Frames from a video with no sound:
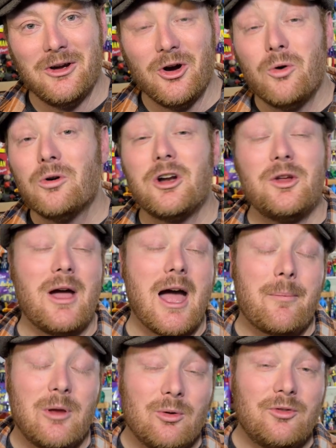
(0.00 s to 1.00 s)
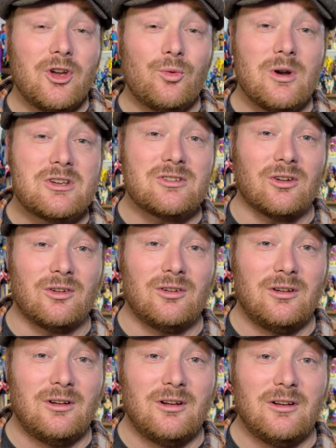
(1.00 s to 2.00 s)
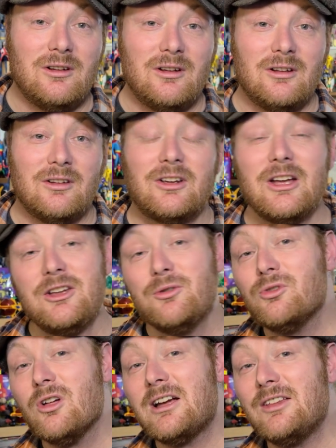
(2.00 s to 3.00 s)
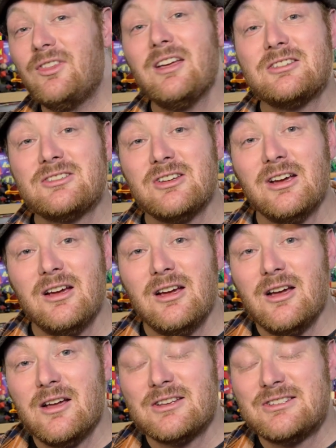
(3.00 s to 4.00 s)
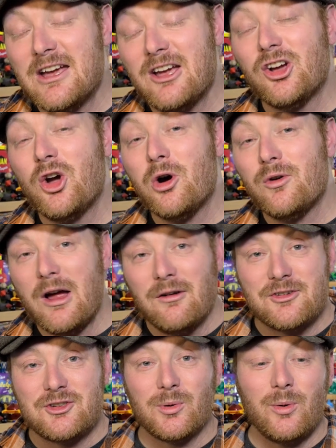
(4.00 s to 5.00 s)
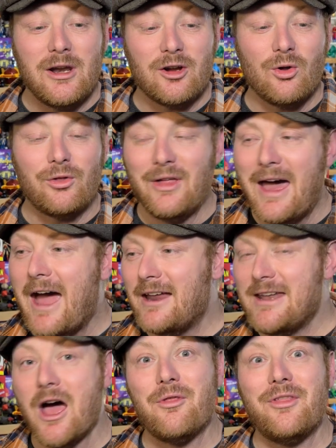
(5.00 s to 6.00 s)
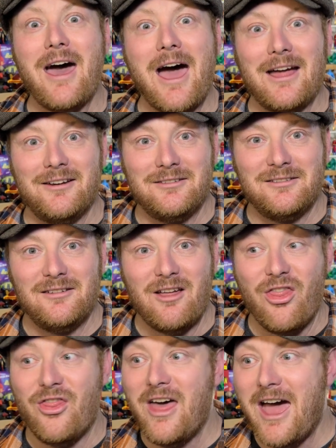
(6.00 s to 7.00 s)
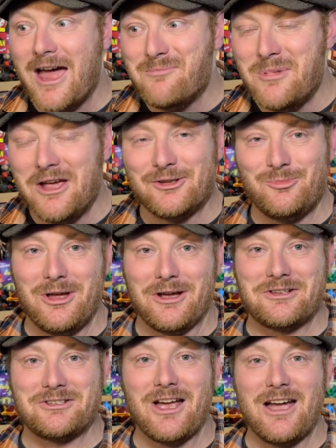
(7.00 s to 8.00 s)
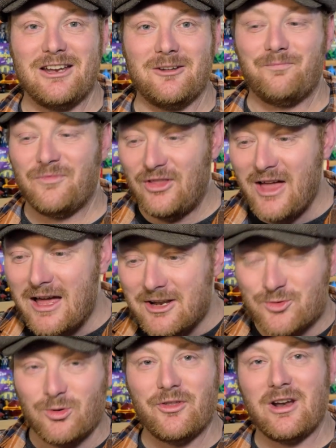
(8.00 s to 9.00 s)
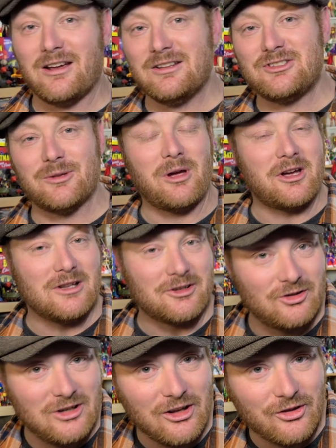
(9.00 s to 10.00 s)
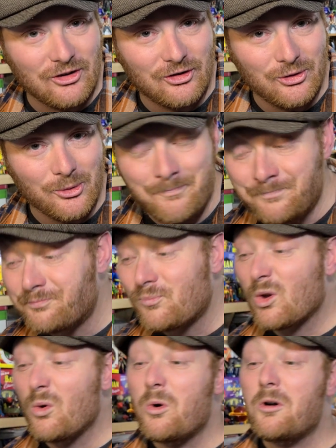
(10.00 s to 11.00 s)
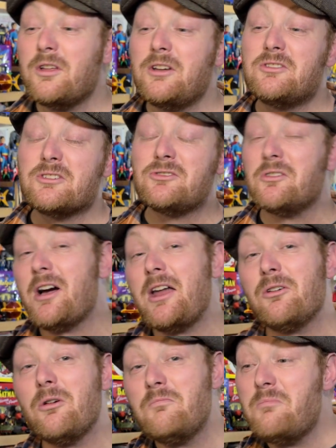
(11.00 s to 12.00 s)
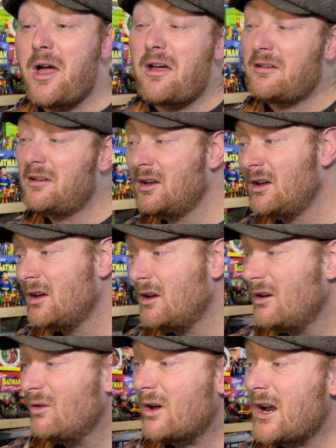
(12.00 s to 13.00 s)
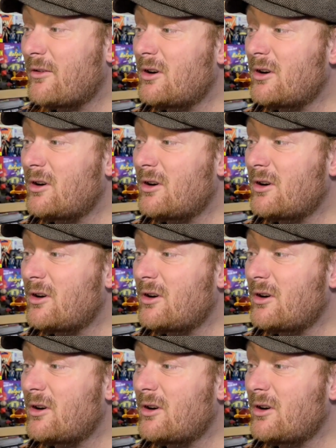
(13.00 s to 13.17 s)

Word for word: Or are you happy with the original? Can you look at this second go around of Superman and go, that, now that, that makes me excited. That is one that I could sink my collector teeth into. Or do you just look at it and go, eh, whatever.